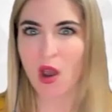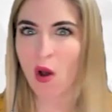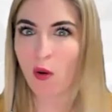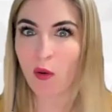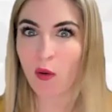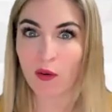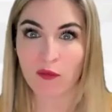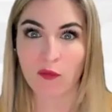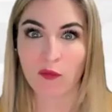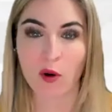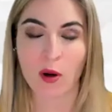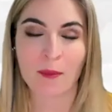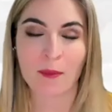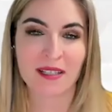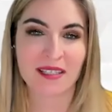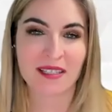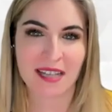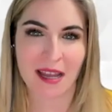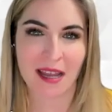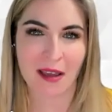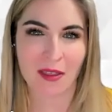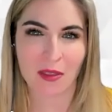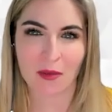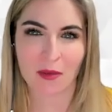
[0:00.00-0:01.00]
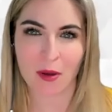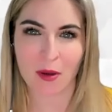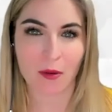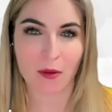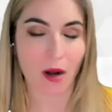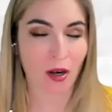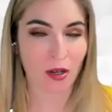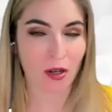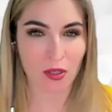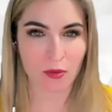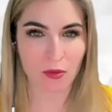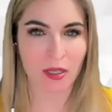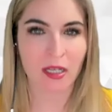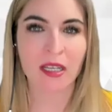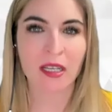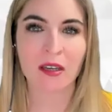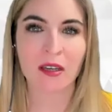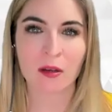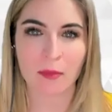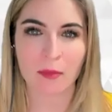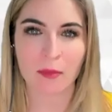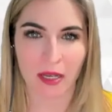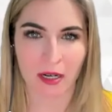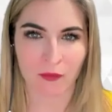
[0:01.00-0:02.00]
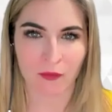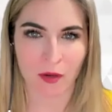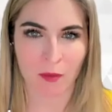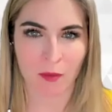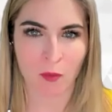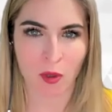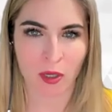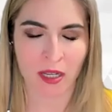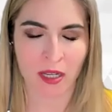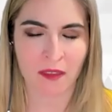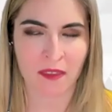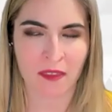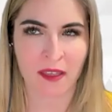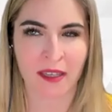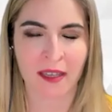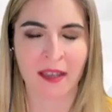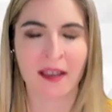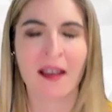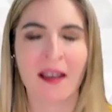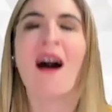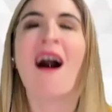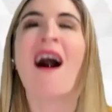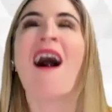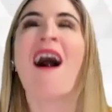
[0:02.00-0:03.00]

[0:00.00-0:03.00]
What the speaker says: or 4 months down the road, are you getting out of bed every morning thinking,